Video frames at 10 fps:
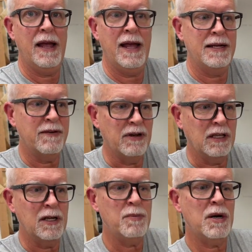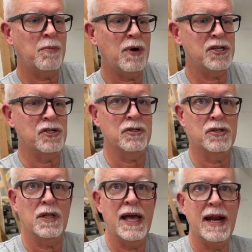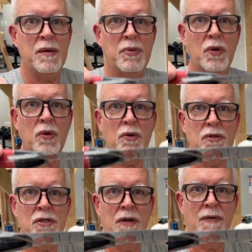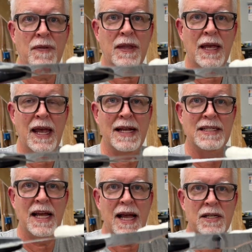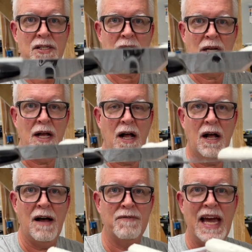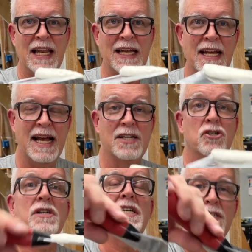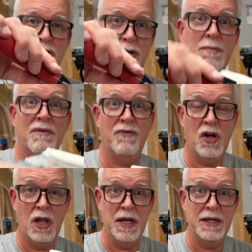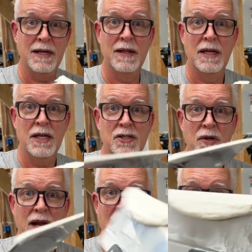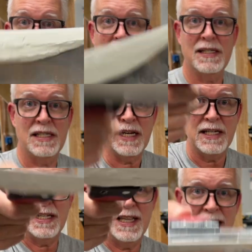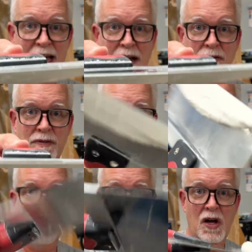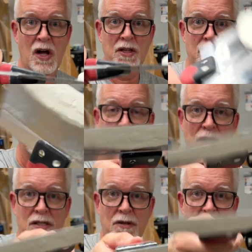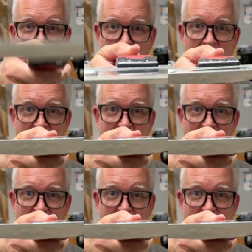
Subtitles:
and give it a little bit of pressure so that it pulls and takes off that leading edge so it doesn't drip and fall on you. So now it's sticking to the knife. All is good. So if we have the right